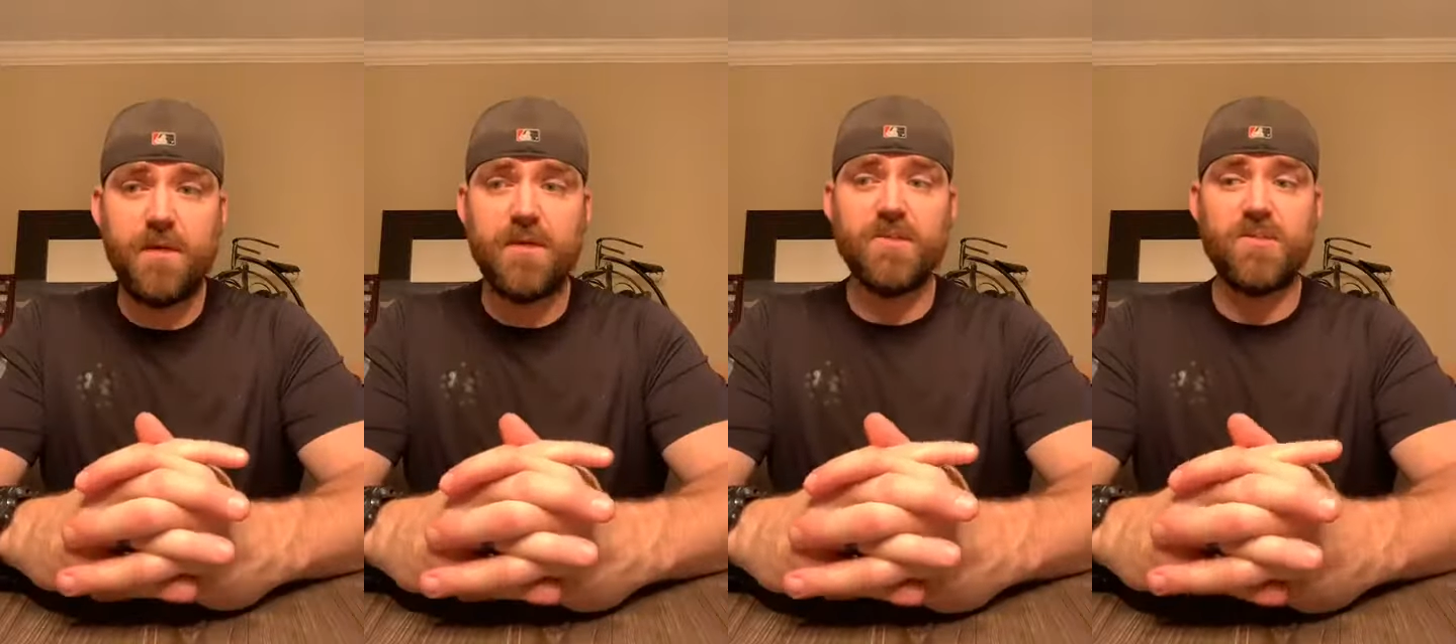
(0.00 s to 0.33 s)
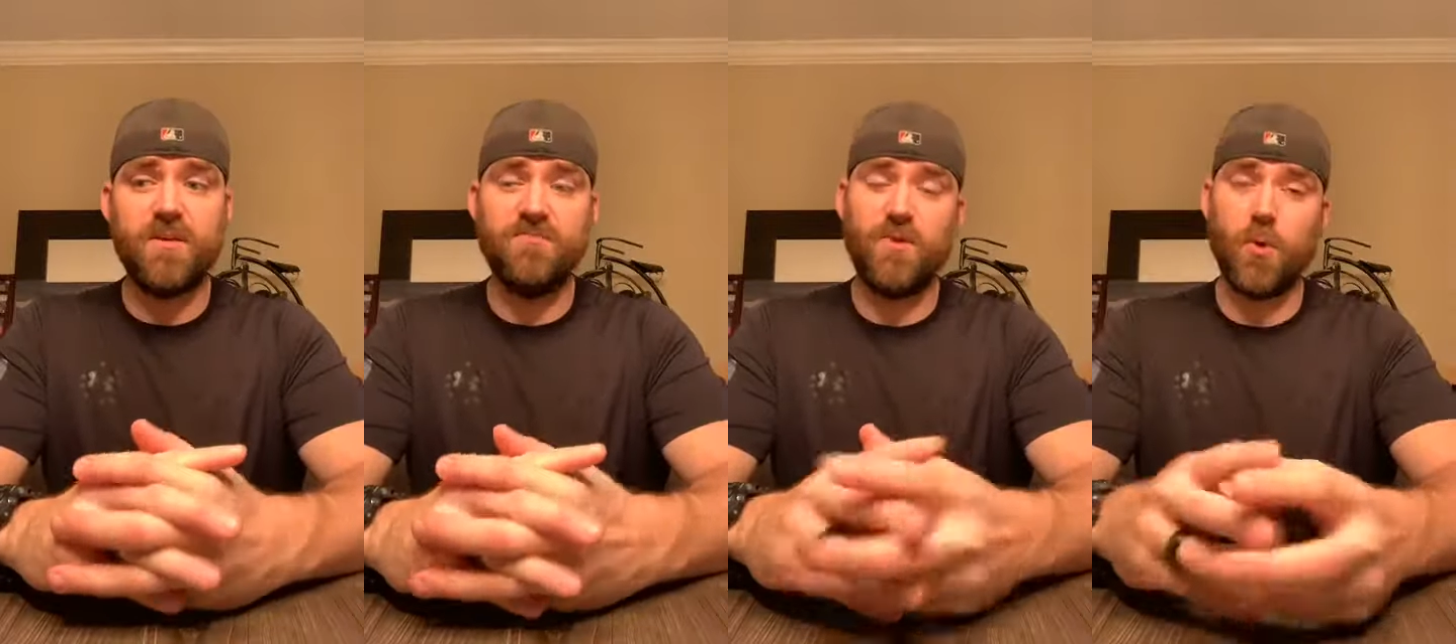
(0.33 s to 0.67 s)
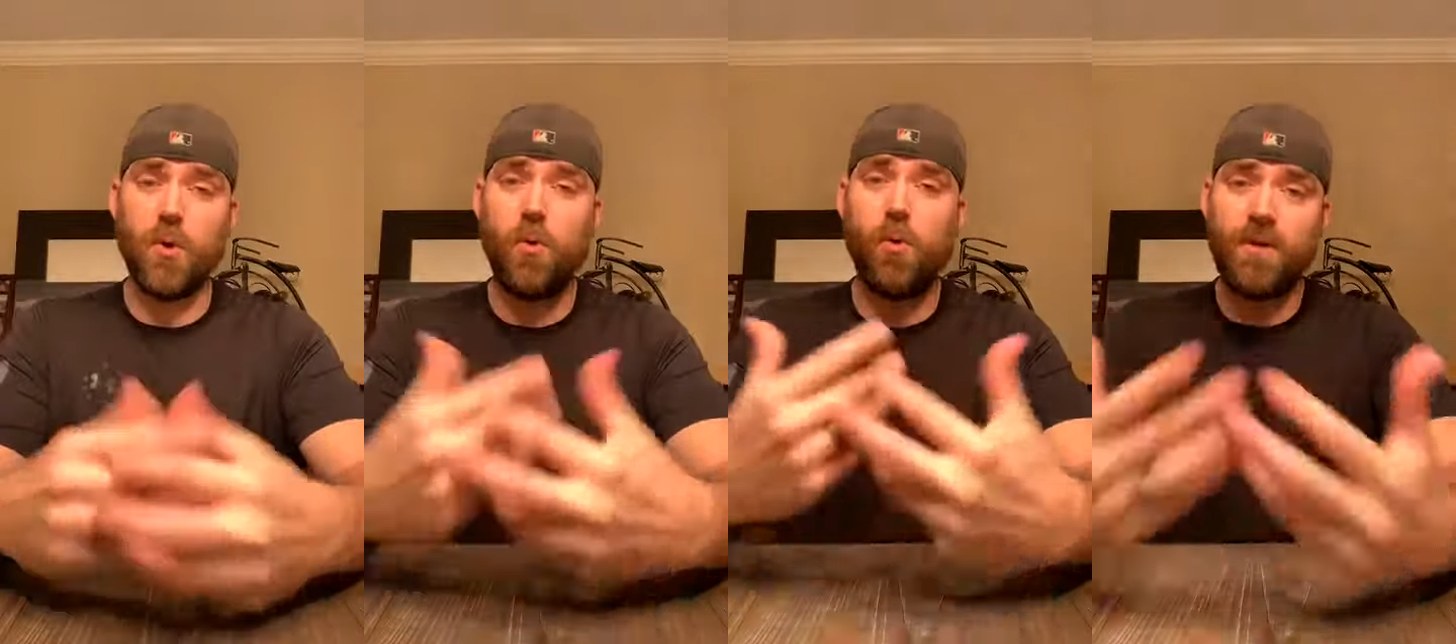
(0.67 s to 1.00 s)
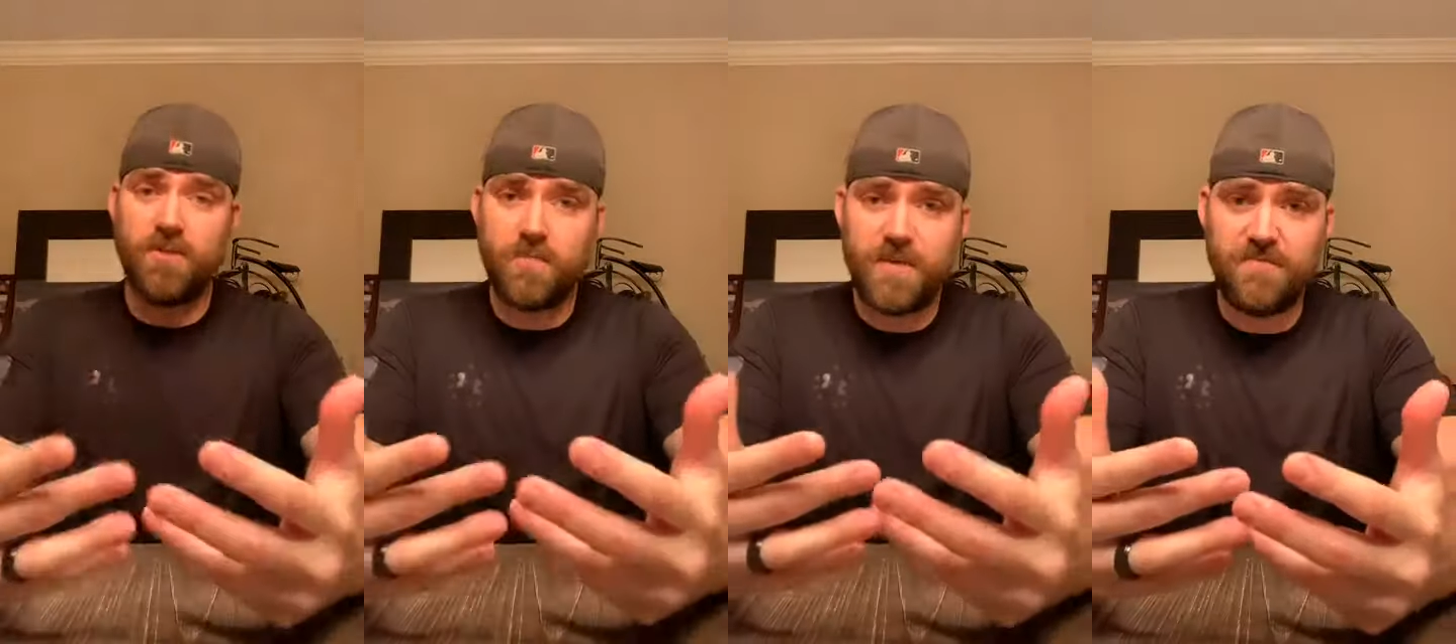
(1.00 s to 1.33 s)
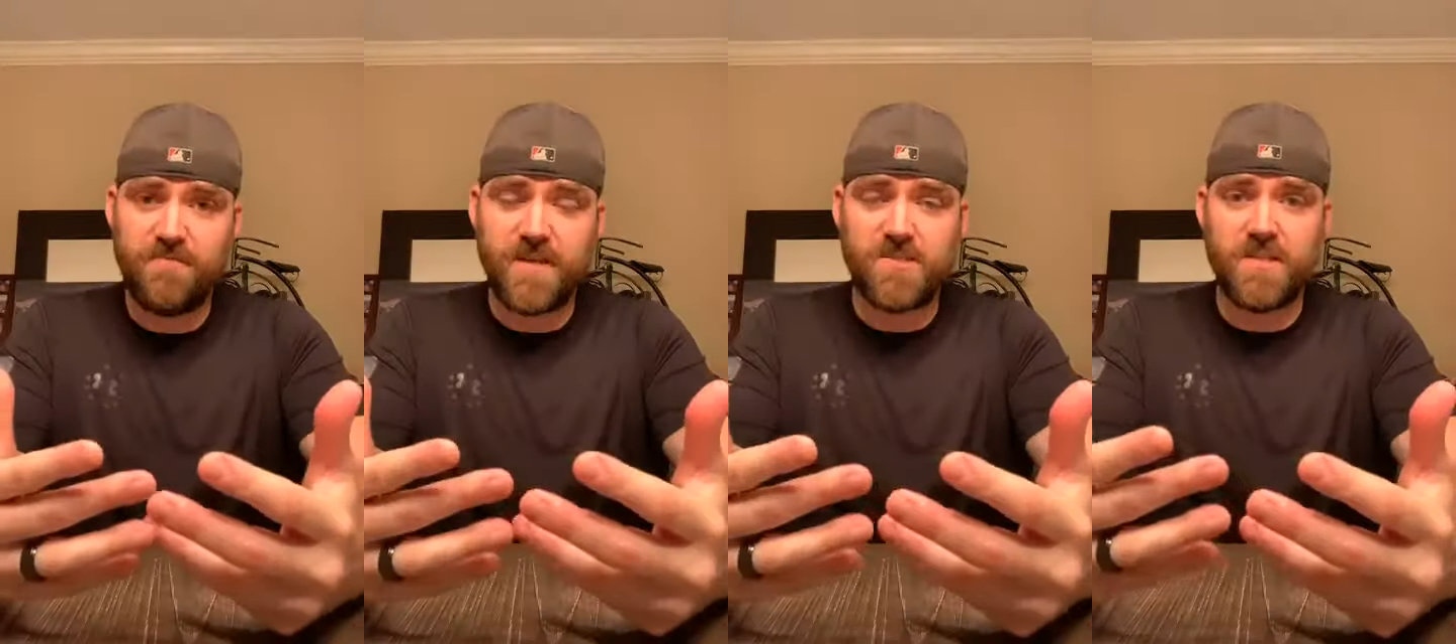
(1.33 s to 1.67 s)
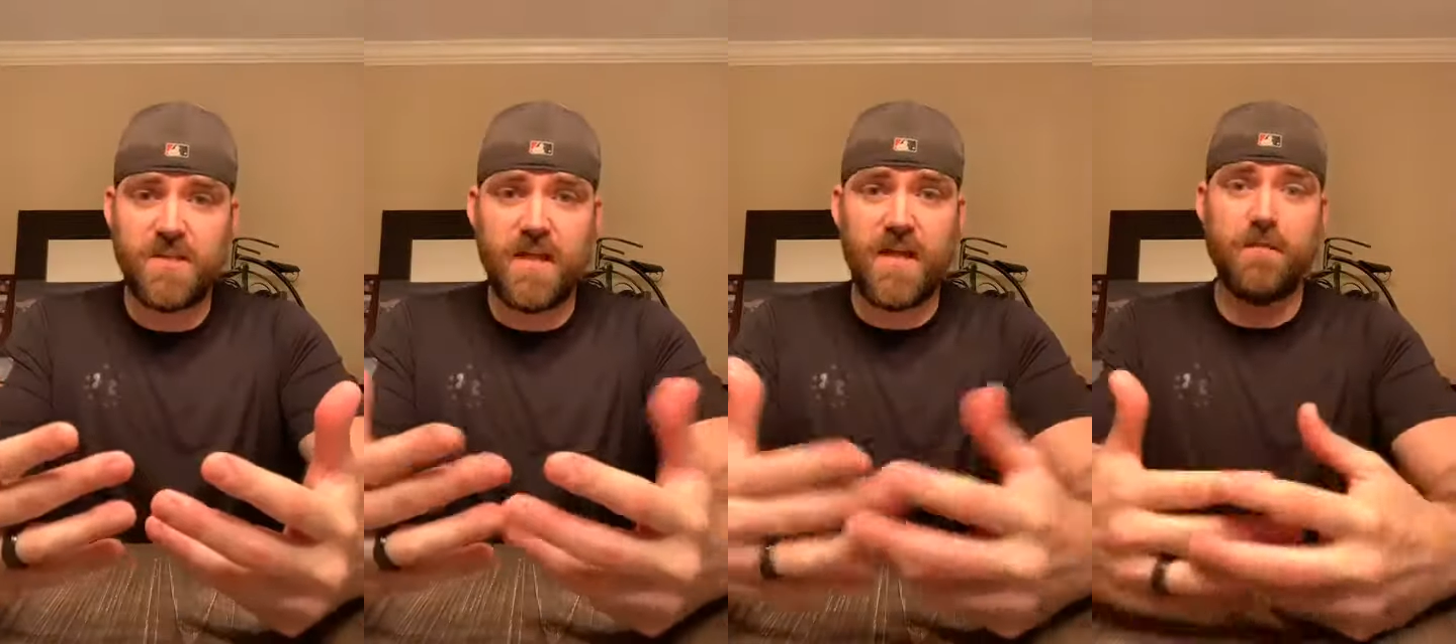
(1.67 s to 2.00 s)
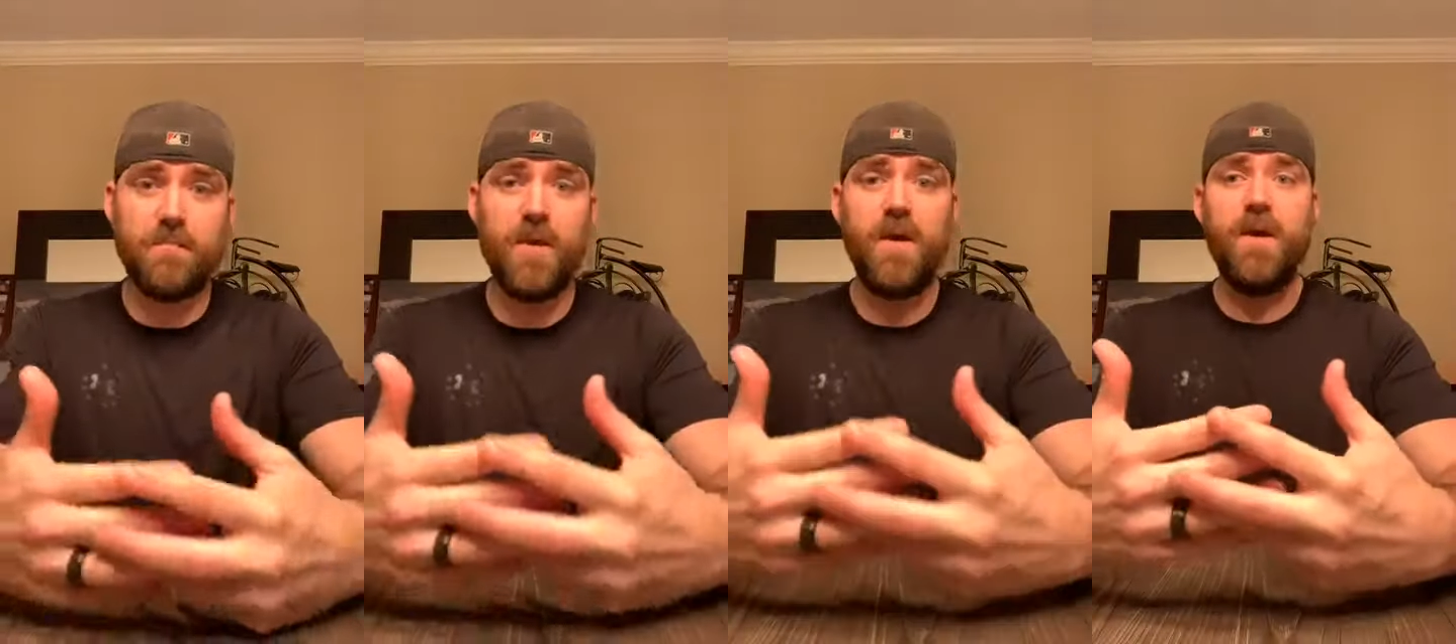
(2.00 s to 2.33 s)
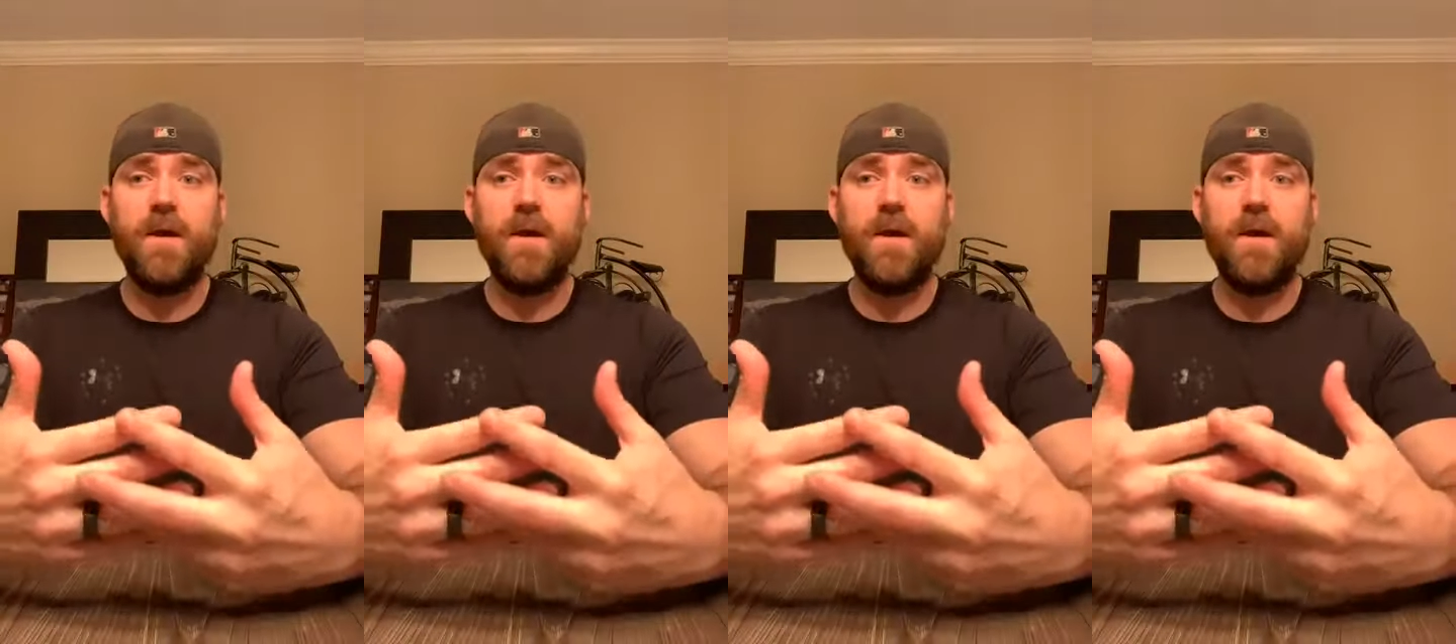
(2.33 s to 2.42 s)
because if you're going to be investing in